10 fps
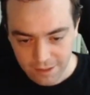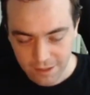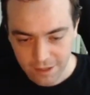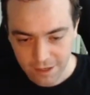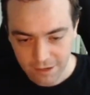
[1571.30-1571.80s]

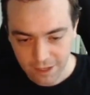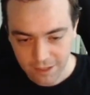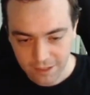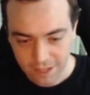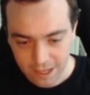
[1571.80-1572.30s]
Alright,
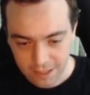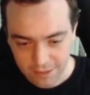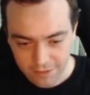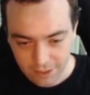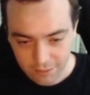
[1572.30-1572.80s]

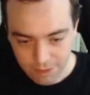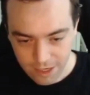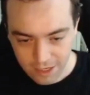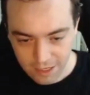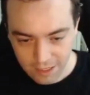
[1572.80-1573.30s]
Castlevania
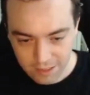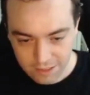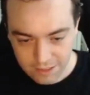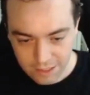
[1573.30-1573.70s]
Break is